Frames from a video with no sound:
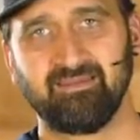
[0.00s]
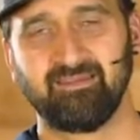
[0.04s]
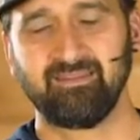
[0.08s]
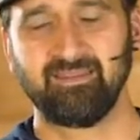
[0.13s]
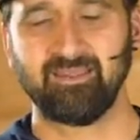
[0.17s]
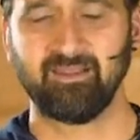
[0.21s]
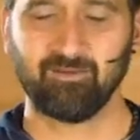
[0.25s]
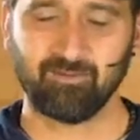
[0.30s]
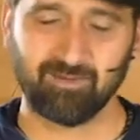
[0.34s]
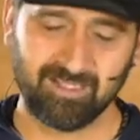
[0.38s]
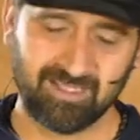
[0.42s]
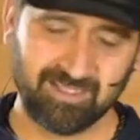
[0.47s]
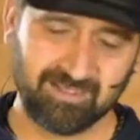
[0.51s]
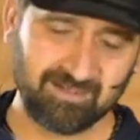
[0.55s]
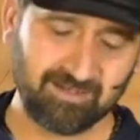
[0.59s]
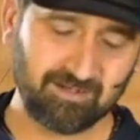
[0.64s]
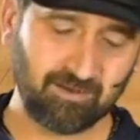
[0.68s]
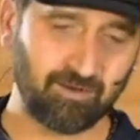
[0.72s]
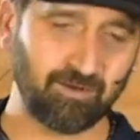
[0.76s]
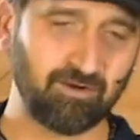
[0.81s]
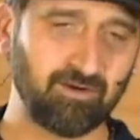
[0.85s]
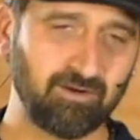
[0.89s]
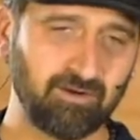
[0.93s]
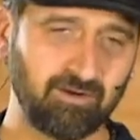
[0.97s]
Now, in
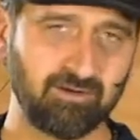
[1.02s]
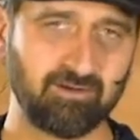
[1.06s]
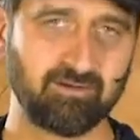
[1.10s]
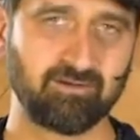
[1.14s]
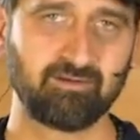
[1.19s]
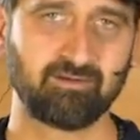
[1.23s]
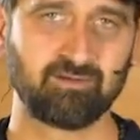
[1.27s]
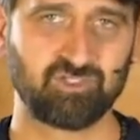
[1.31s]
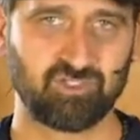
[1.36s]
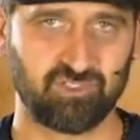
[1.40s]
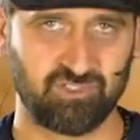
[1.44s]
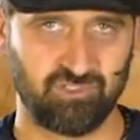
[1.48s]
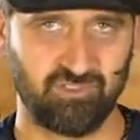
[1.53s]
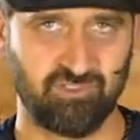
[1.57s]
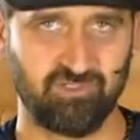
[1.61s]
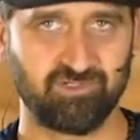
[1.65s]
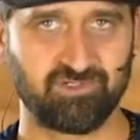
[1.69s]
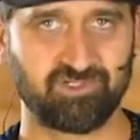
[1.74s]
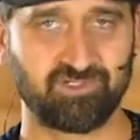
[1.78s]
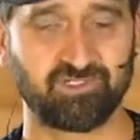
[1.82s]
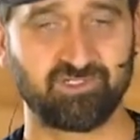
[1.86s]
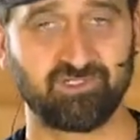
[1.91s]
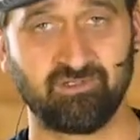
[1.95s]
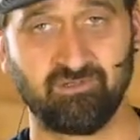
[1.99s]
our
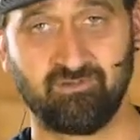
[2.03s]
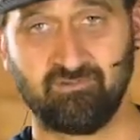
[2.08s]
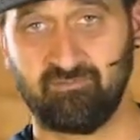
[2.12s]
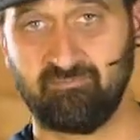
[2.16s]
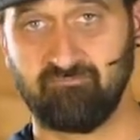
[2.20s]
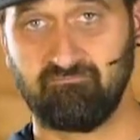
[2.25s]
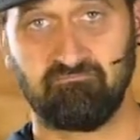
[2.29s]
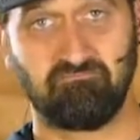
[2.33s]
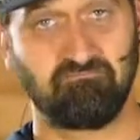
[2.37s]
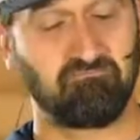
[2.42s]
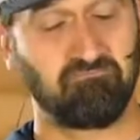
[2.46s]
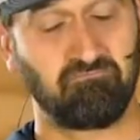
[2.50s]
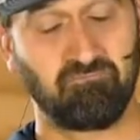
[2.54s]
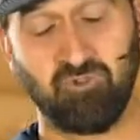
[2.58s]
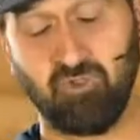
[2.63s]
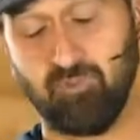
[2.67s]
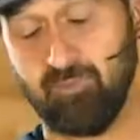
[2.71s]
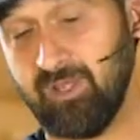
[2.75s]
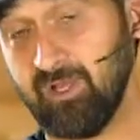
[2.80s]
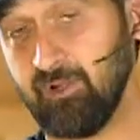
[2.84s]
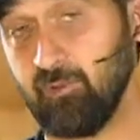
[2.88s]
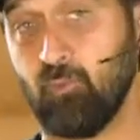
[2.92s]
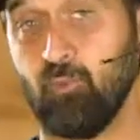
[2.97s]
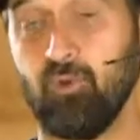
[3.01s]
church, no
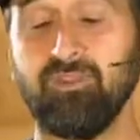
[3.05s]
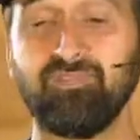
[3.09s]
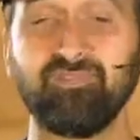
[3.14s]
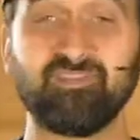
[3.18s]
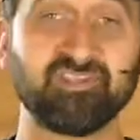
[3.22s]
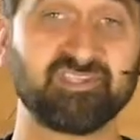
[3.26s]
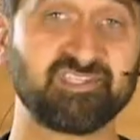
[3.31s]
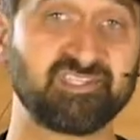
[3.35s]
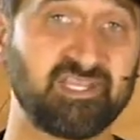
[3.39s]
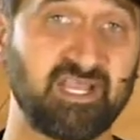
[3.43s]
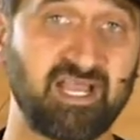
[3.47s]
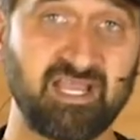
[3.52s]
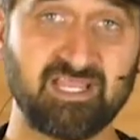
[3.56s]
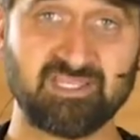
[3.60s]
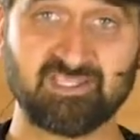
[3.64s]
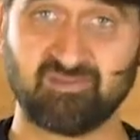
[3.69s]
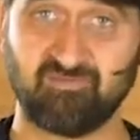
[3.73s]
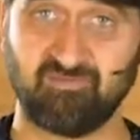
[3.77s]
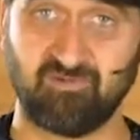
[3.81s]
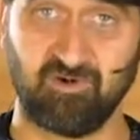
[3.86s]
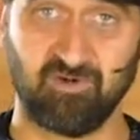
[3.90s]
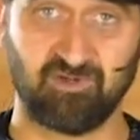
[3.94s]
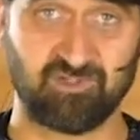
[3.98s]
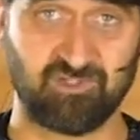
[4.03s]
matter what the size
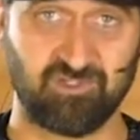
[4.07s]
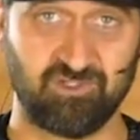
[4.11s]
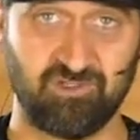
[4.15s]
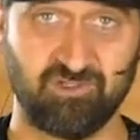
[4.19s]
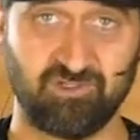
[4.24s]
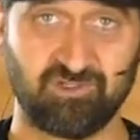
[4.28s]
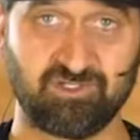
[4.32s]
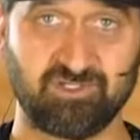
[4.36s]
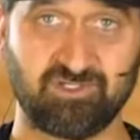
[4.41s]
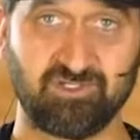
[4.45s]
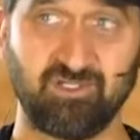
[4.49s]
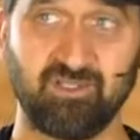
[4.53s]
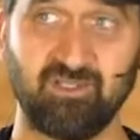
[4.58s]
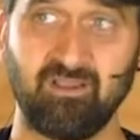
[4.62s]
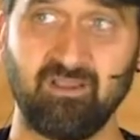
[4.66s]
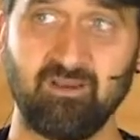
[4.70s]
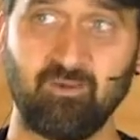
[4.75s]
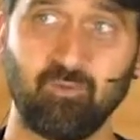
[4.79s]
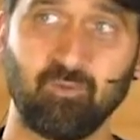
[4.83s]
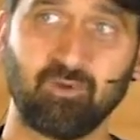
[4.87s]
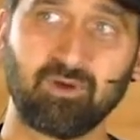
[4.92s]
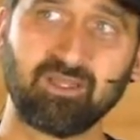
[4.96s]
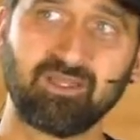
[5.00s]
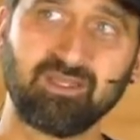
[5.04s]
of our church,
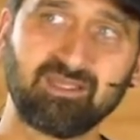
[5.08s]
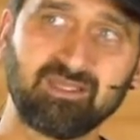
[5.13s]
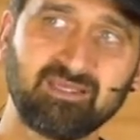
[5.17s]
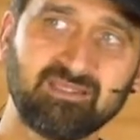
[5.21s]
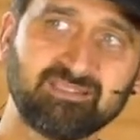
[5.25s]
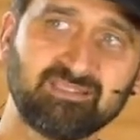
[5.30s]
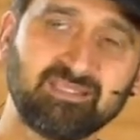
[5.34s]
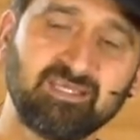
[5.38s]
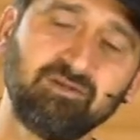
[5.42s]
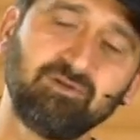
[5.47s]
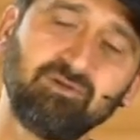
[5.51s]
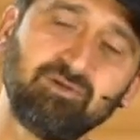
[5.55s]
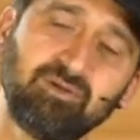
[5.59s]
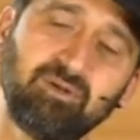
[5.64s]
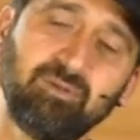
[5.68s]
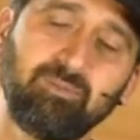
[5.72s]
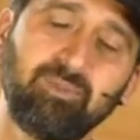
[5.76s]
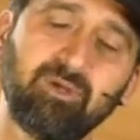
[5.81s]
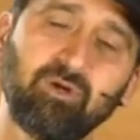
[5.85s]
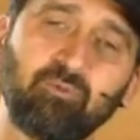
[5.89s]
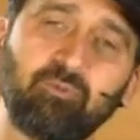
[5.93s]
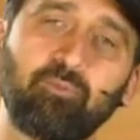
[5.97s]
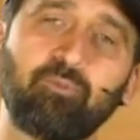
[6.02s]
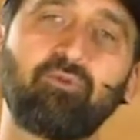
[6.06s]
we're going to continually
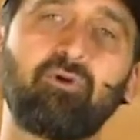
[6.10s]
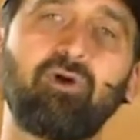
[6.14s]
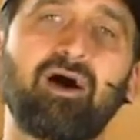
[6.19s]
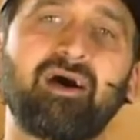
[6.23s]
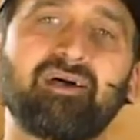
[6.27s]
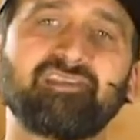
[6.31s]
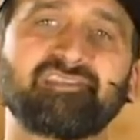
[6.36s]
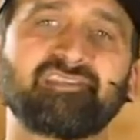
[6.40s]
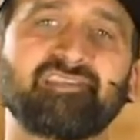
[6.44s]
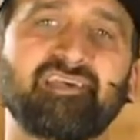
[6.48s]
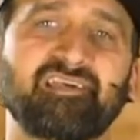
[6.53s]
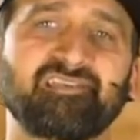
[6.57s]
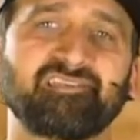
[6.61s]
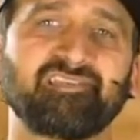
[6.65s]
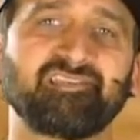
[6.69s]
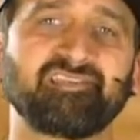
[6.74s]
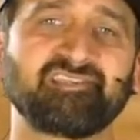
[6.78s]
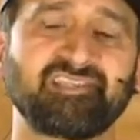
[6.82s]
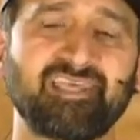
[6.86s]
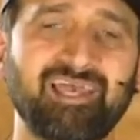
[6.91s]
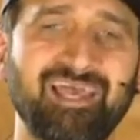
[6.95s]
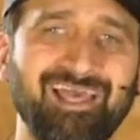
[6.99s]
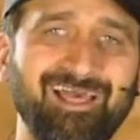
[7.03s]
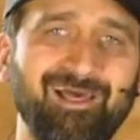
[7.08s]
build
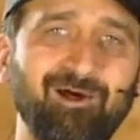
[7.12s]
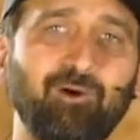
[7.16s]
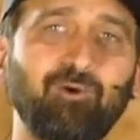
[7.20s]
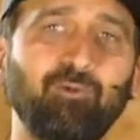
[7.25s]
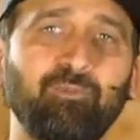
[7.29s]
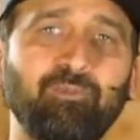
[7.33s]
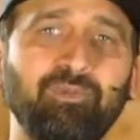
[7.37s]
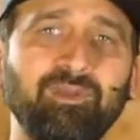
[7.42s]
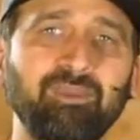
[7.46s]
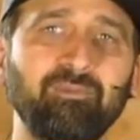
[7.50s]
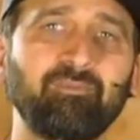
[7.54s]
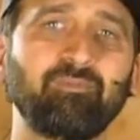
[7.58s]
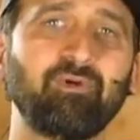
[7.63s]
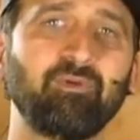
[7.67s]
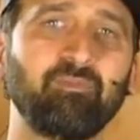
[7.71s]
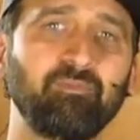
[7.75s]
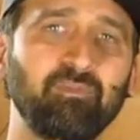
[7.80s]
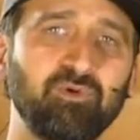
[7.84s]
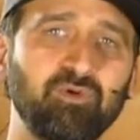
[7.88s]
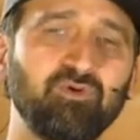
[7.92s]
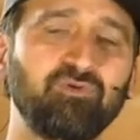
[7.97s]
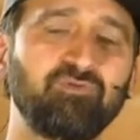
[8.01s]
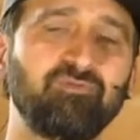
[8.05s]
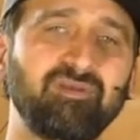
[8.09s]
processes to help people
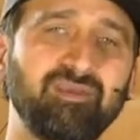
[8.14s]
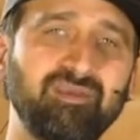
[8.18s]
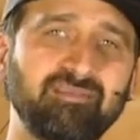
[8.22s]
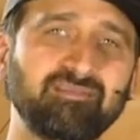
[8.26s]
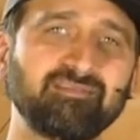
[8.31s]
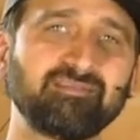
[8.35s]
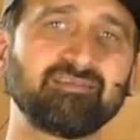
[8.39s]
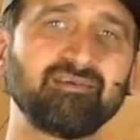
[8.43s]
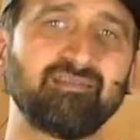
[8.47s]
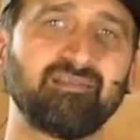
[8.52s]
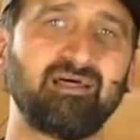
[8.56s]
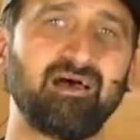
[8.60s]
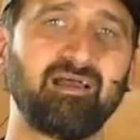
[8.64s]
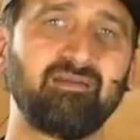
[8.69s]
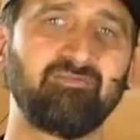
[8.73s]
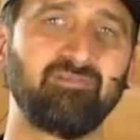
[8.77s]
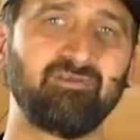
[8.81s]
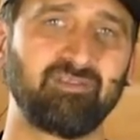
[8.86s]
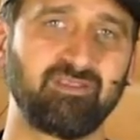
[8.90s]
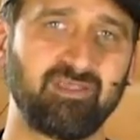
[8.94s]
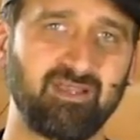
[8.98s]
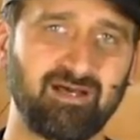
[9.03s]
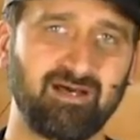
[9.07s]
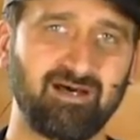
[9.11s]
move into life
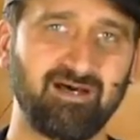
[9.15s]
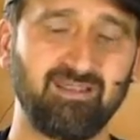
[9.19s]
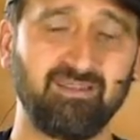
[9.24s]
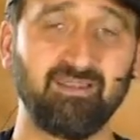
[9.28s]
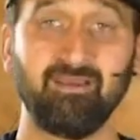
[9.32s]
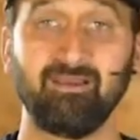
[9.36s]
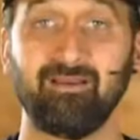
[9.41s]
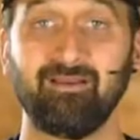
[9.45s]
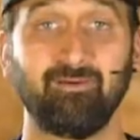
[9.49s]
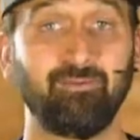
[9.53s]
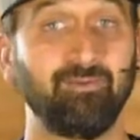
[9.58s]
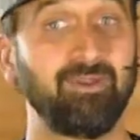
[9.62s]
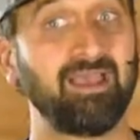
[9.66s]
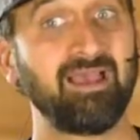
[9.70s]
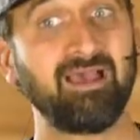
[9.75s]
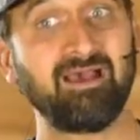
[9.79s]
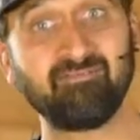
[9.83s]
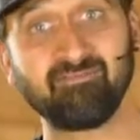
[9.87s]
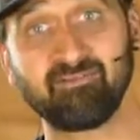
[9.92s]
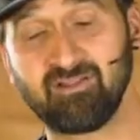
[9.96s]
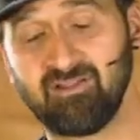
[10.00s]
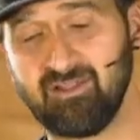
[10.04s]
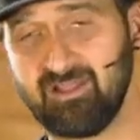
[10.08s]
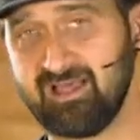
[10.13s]
with God. We
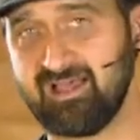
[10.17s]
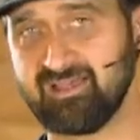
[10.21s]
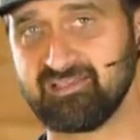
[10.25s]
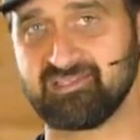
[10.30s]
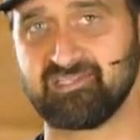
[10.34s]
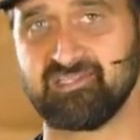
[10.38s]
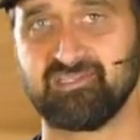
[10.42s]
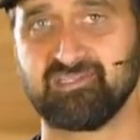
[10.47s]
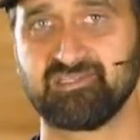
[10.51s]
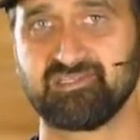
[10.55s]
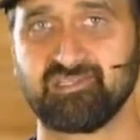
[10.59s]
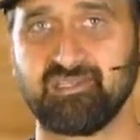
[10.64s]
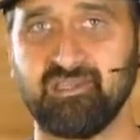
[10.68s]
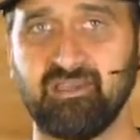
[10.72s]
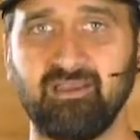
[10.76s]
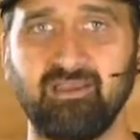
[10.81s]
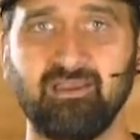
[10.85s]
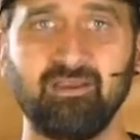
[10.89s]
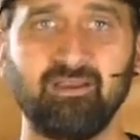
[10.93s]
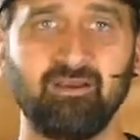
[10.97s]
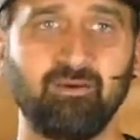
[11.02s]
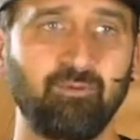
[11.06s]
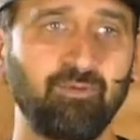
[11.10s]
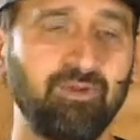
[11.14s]
have classes.
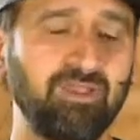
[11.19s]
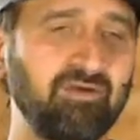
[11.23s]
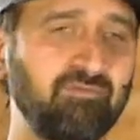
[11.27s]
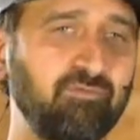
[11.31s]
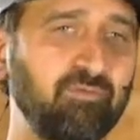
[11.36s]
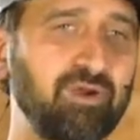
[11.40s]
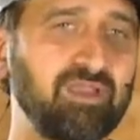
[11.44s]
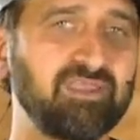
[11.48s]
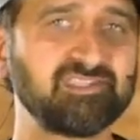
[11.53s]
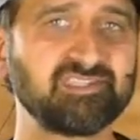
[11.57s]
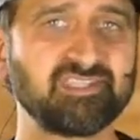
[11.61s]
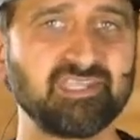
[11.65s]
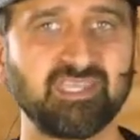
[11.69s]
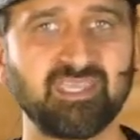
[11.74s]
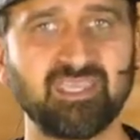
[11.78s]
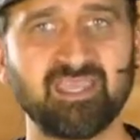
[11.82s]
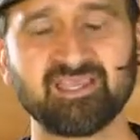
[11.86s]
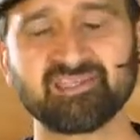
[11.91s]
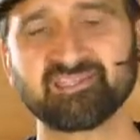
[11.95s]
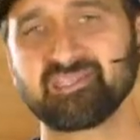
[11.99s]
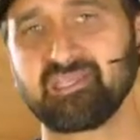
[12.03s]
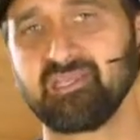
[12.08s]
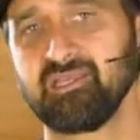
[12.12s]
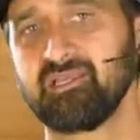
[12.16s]
We have ways that
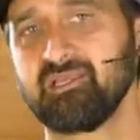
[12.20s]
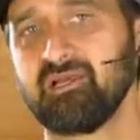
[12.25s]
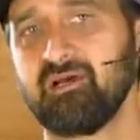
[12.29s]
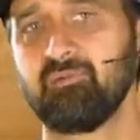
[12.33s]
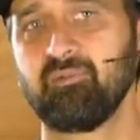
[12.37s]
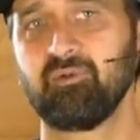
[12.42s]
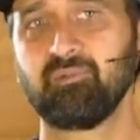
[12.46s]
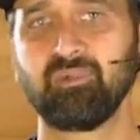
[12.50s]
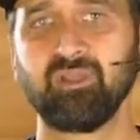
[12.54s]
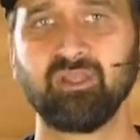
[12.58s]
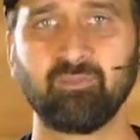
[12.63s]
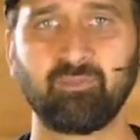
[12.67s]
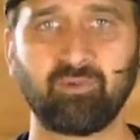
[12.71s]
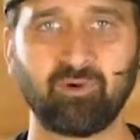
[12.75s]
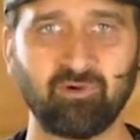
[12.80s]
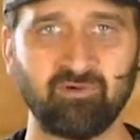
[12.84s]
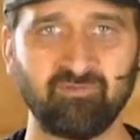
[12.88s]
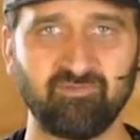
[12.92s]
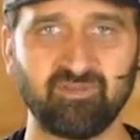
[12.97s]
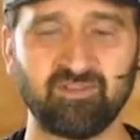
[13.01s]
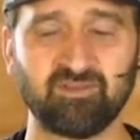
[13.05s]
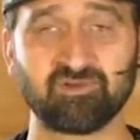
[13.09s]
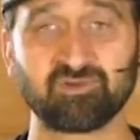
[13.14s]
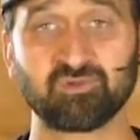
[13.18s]
guests can come and be a part
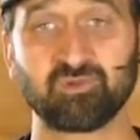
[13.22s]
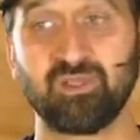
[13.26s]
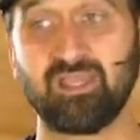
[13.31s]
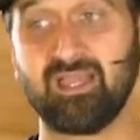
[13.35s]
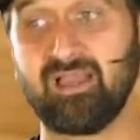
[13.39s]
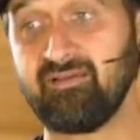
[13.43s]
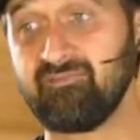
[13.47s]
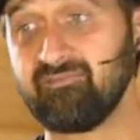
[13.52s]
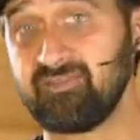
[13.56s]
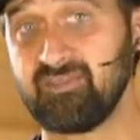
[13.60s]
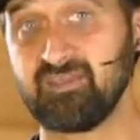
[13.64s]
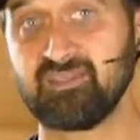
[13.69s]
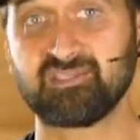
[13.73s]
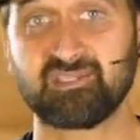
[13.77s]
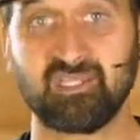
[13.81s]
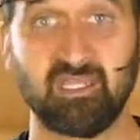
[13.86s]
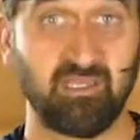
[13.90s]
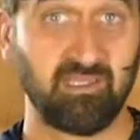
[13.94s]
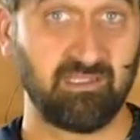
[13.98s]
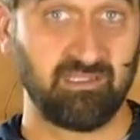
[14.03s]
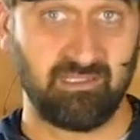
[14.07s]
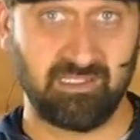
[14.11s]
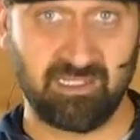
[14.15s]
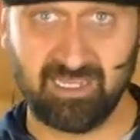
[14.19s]
of dinners. We have things
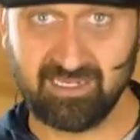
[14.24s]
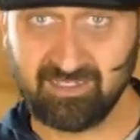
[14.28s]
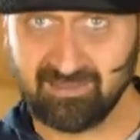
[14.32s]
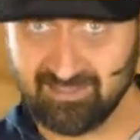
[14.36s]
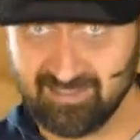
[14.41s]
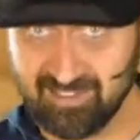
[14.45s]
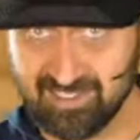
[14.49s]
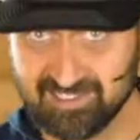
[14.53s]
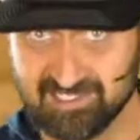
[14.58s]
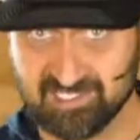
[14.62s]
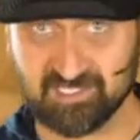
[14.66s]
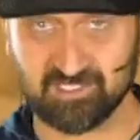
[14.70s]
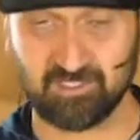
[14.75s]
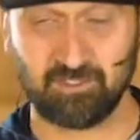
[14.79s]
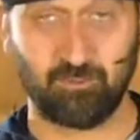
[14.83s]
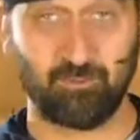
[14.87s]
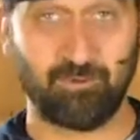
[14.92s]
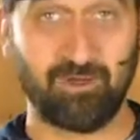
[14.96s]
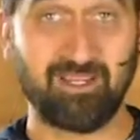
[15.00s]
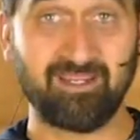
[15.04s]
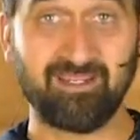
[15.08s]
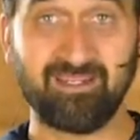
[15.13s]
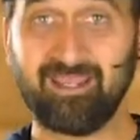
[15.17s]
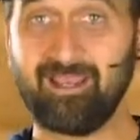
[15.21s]
like this
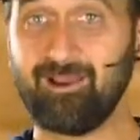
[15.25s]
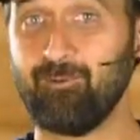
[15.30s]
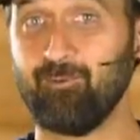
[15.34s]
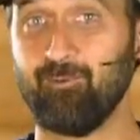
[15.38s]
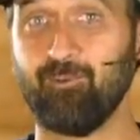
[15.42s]
right now.